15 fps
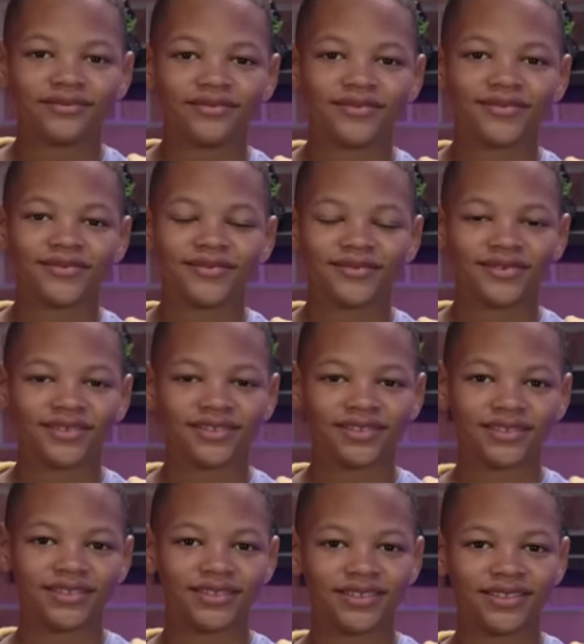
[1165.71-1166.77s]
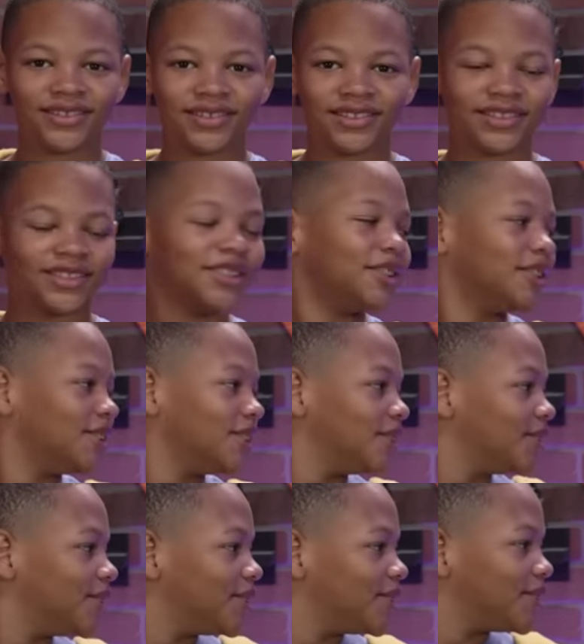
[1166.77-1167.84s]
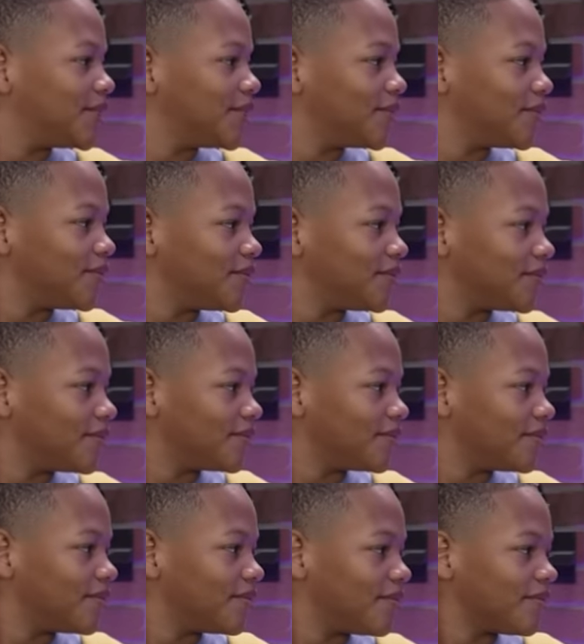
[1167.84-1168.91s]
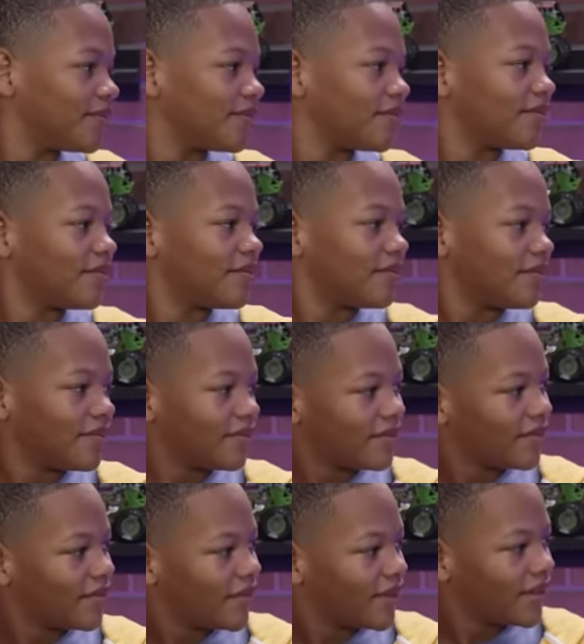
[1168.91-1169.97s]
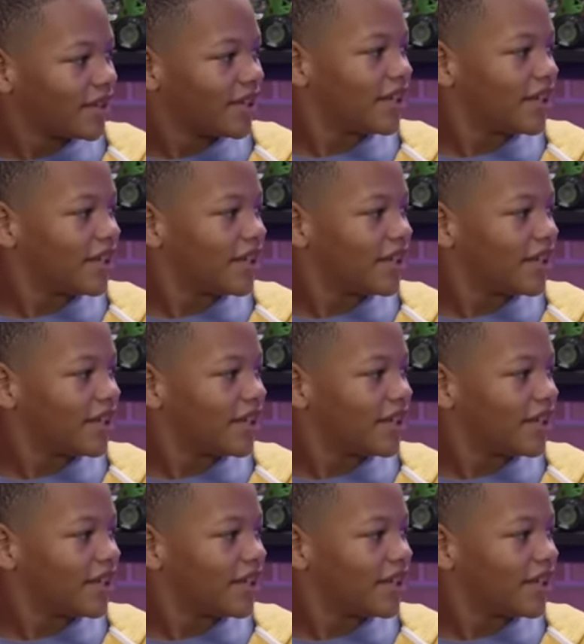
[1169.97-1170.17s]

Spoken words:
(not speaking)